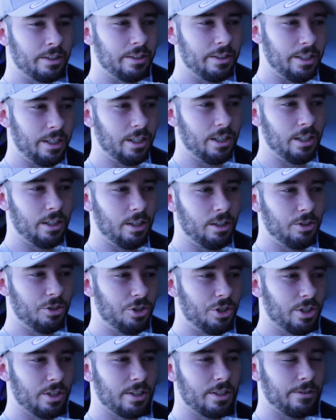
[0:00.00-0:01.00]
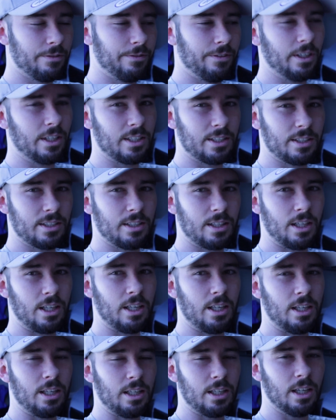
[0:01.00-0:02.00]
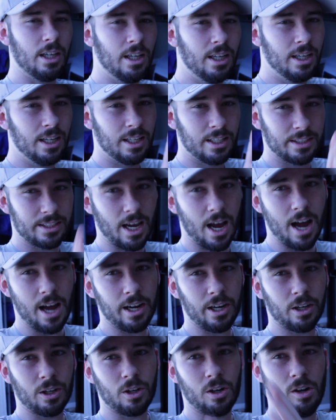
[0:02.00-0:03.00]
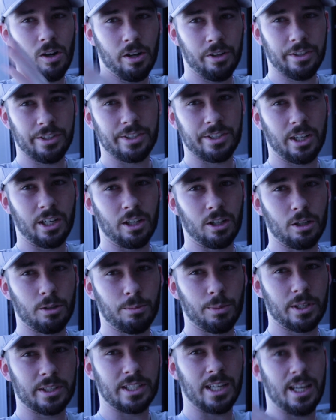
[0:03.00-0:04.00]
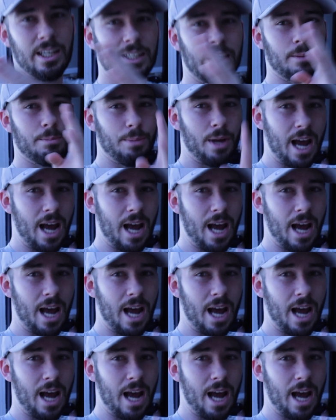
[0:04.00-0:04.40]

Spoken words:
did just fix the tire on the Stinger because it had to get